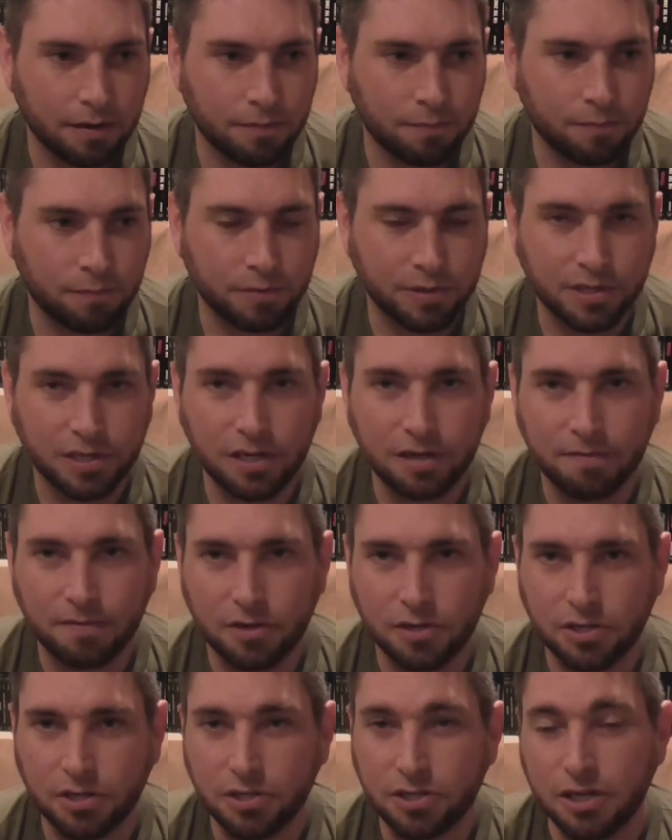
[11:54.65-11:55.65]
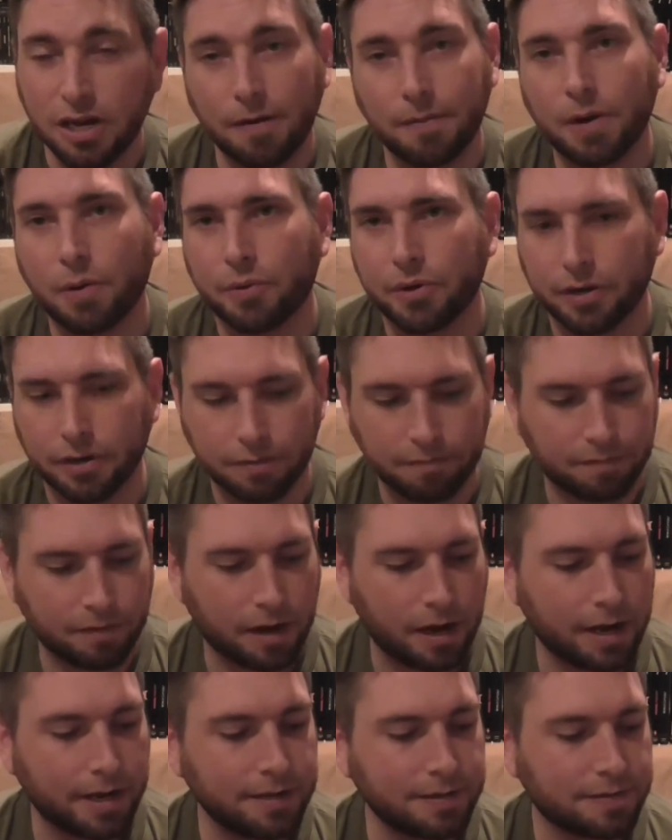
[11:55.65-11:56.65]
receivers, because you never know what you're going to
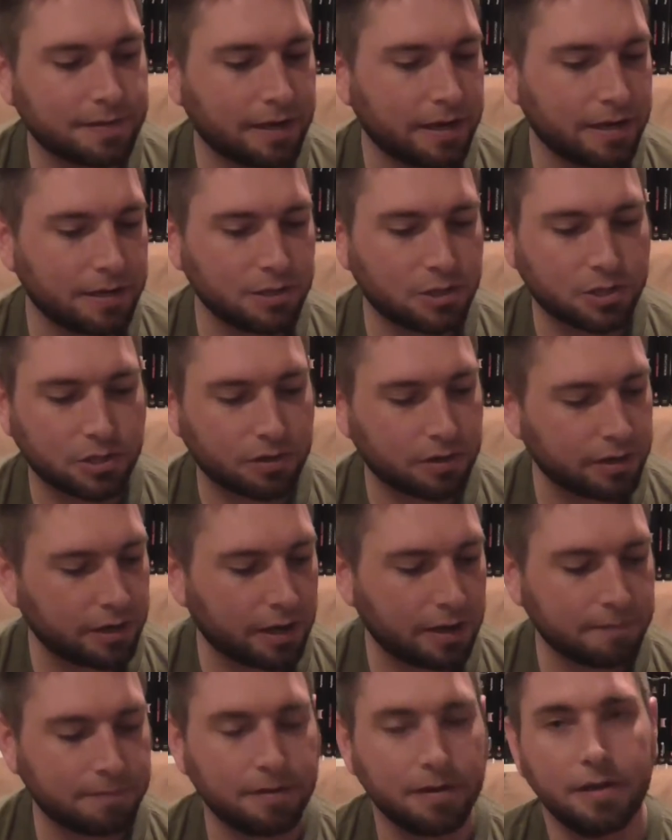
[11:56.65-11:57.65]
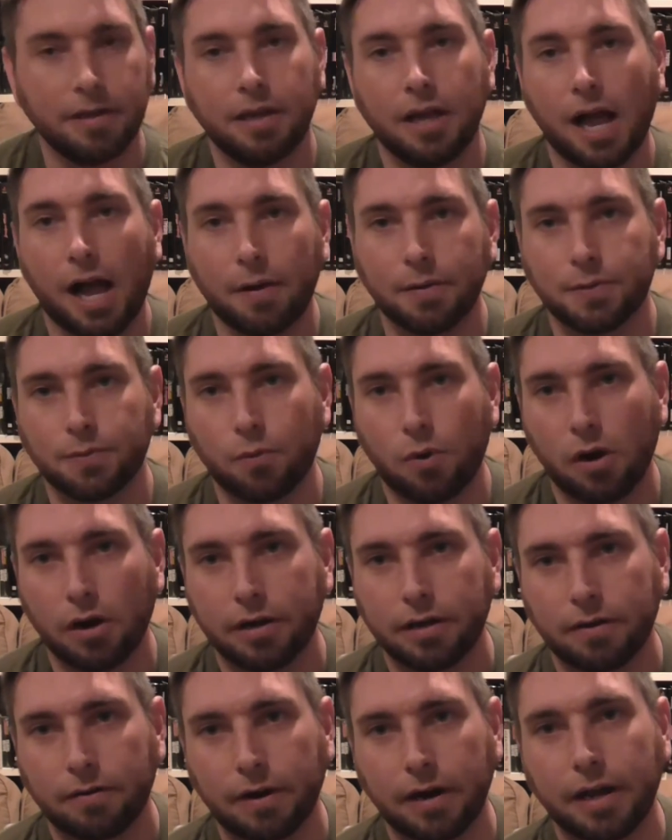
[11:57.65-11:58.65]
find. And sure enough, I was
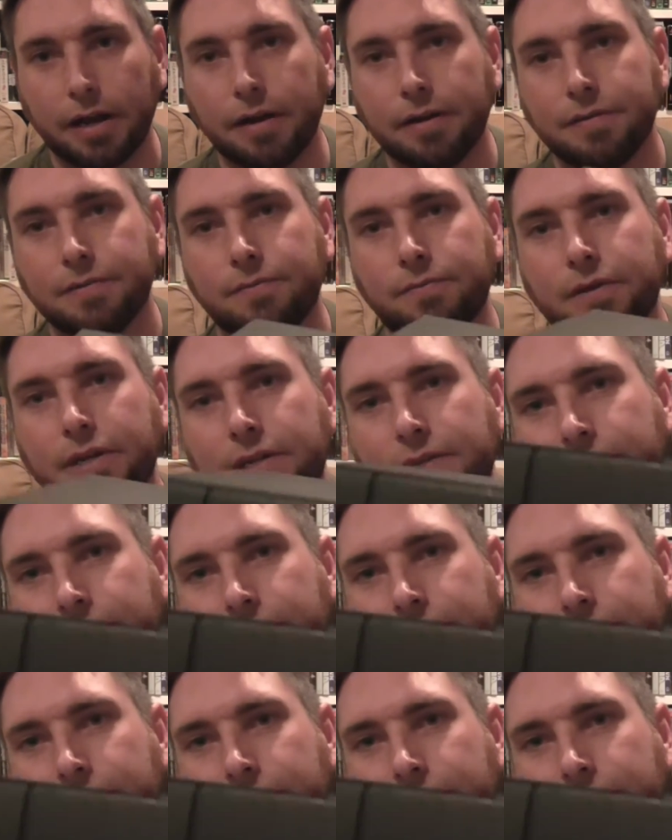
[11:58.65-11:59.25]
walking around when I